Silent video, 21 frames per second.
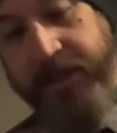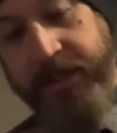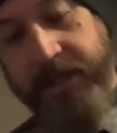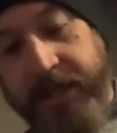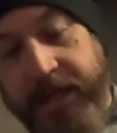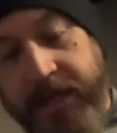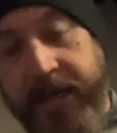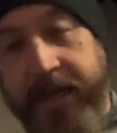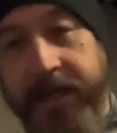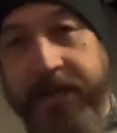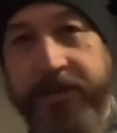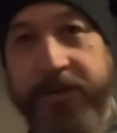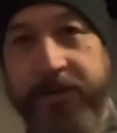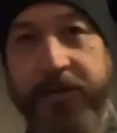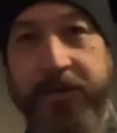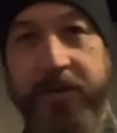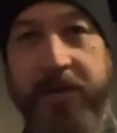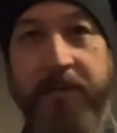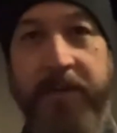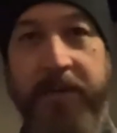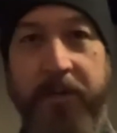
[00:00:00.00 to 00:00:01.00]
had to
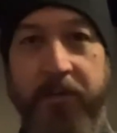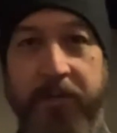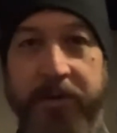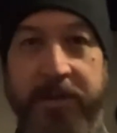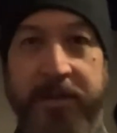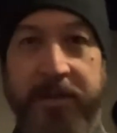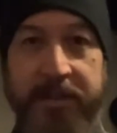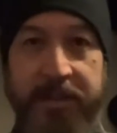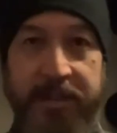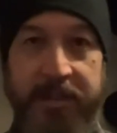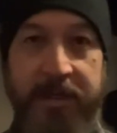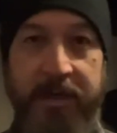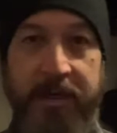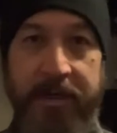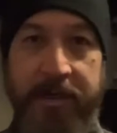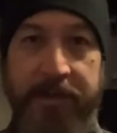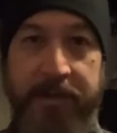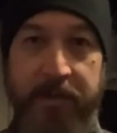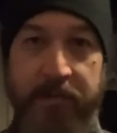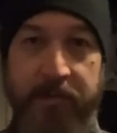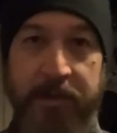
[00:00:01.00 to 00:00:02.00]
come up with a design
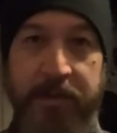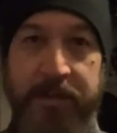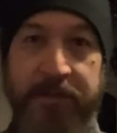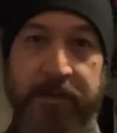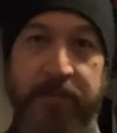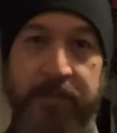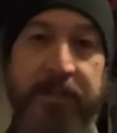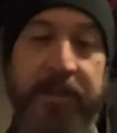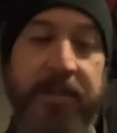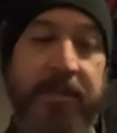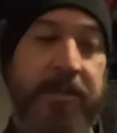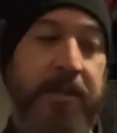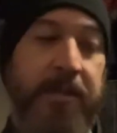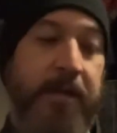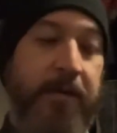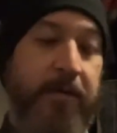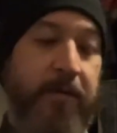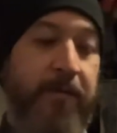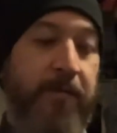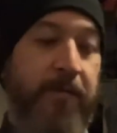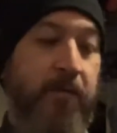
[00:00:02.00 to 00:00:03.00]
that works for Peak
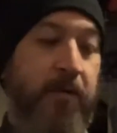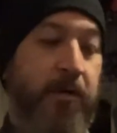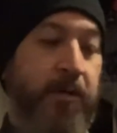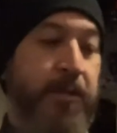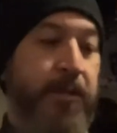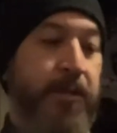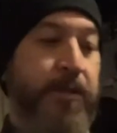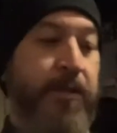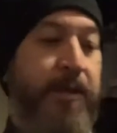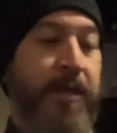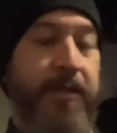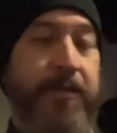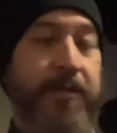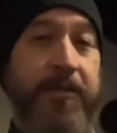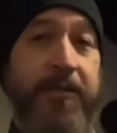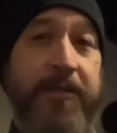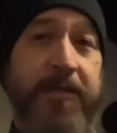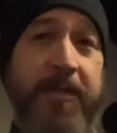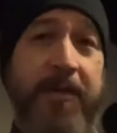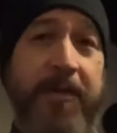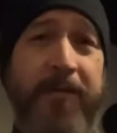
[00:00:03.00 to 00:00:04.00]
Cycle forks, you ask
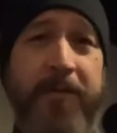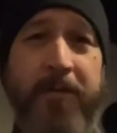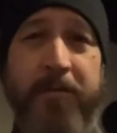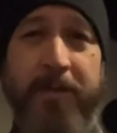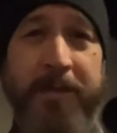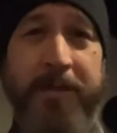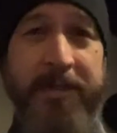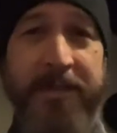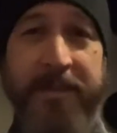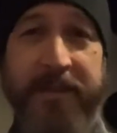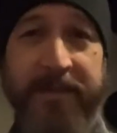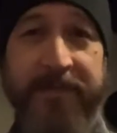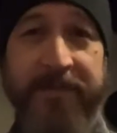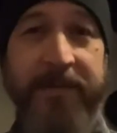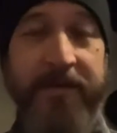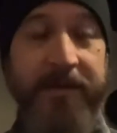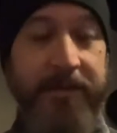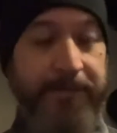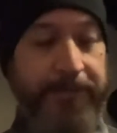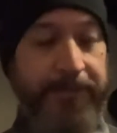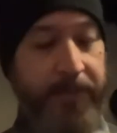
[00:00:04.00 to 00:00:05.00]
yourself, well, what's different?
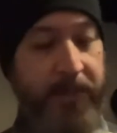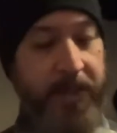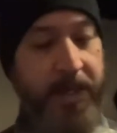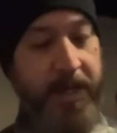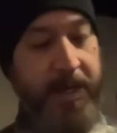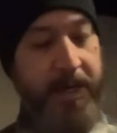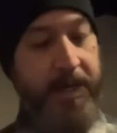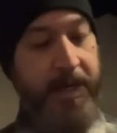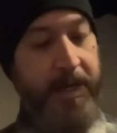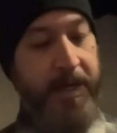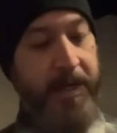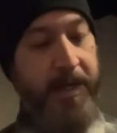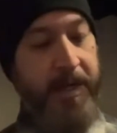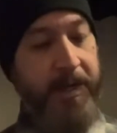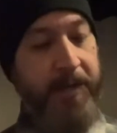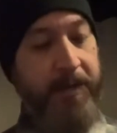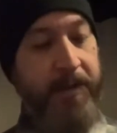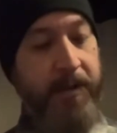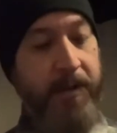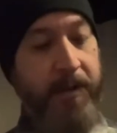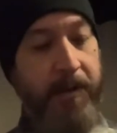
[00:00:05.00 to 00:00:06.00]

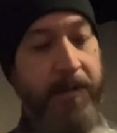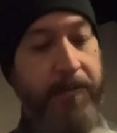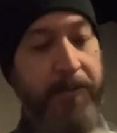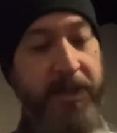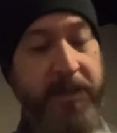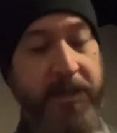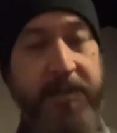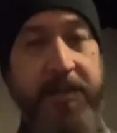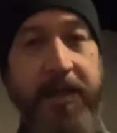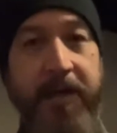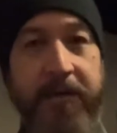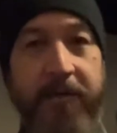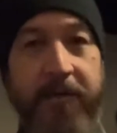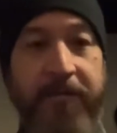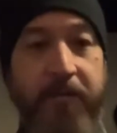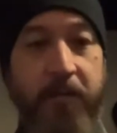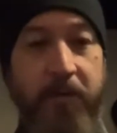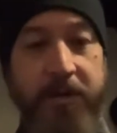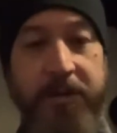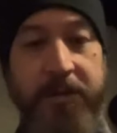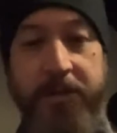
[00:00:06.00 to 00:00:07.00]
And Peak Cycle
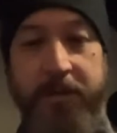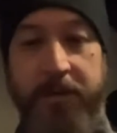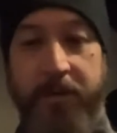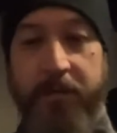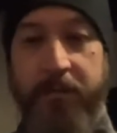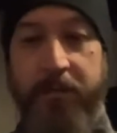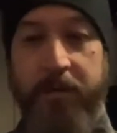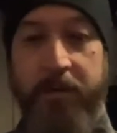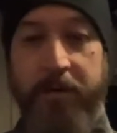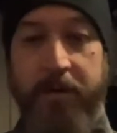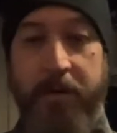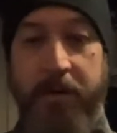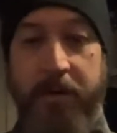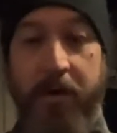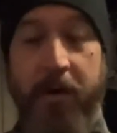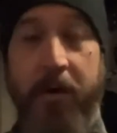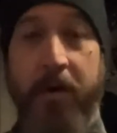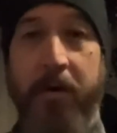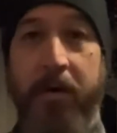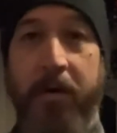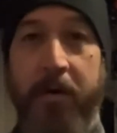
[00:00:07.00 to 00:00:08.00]
forks
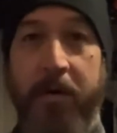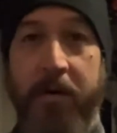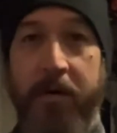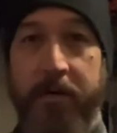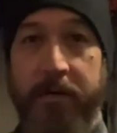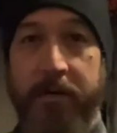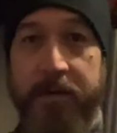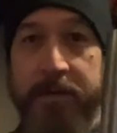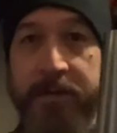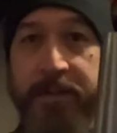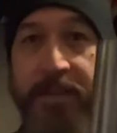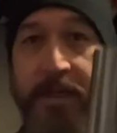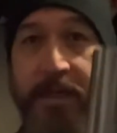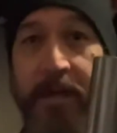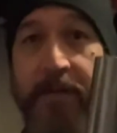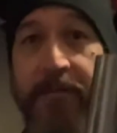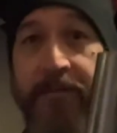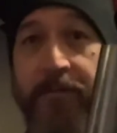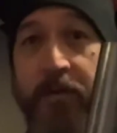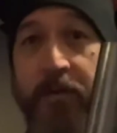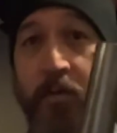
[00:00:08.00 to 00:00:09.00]
are set
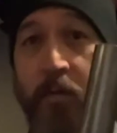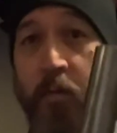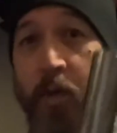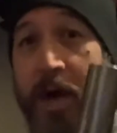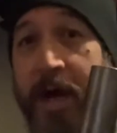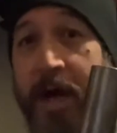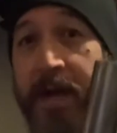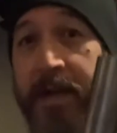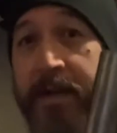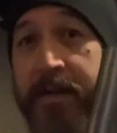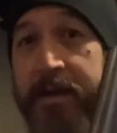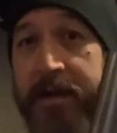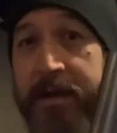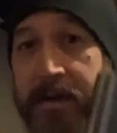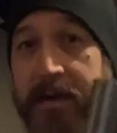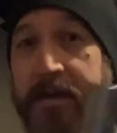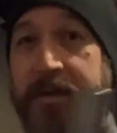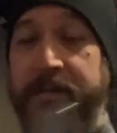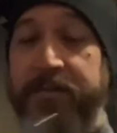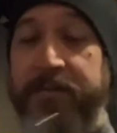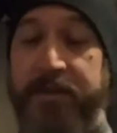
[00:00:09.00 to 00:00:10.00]
up for wide
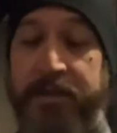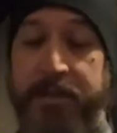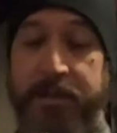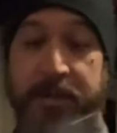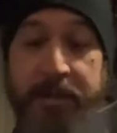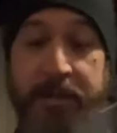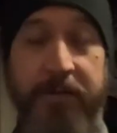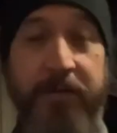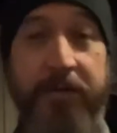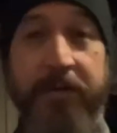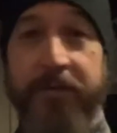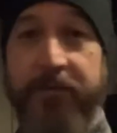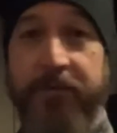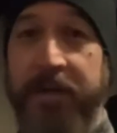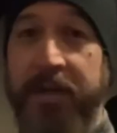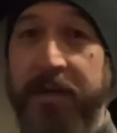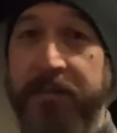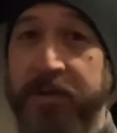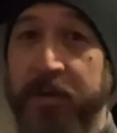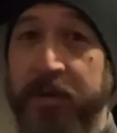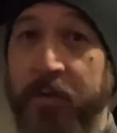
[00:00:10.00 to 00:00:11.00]
hubs. You can run
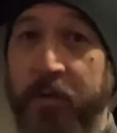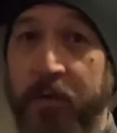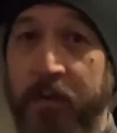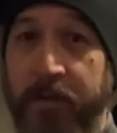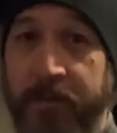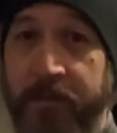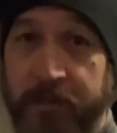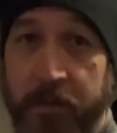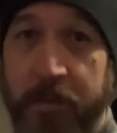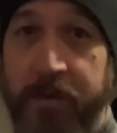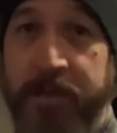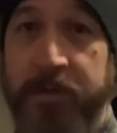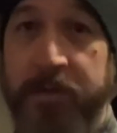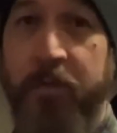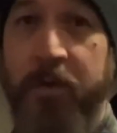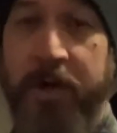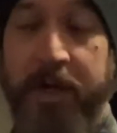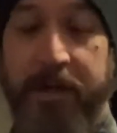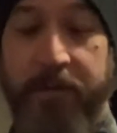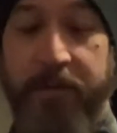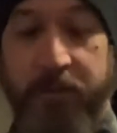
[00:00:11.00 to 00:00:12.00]
up to 4-inch
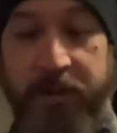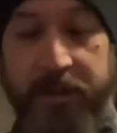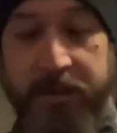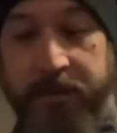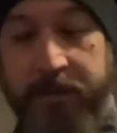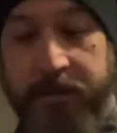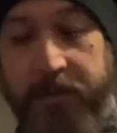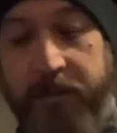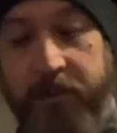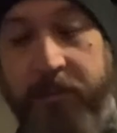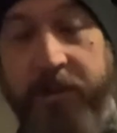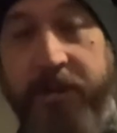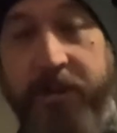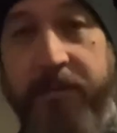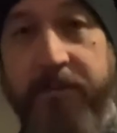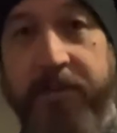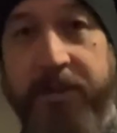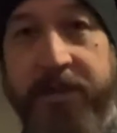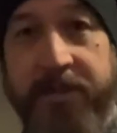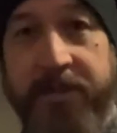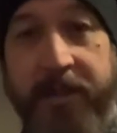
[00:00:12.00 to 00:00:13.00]
wide wheels with the
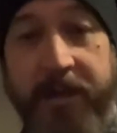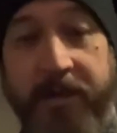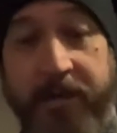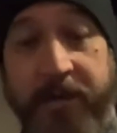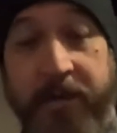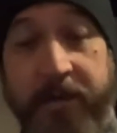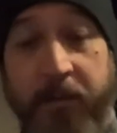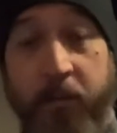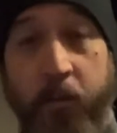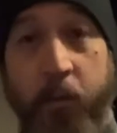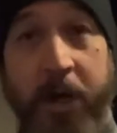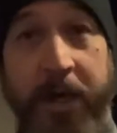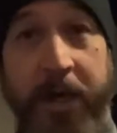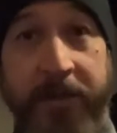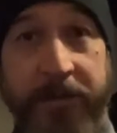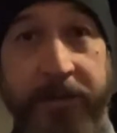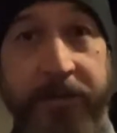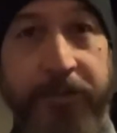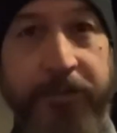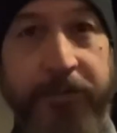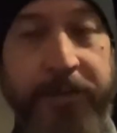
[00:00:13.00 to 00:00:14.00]
Peak Cycle. They're wider
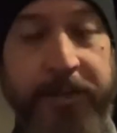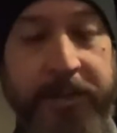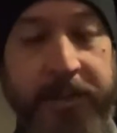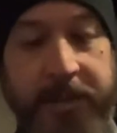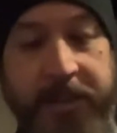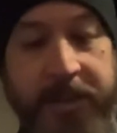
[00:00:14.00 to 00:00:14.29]
trees.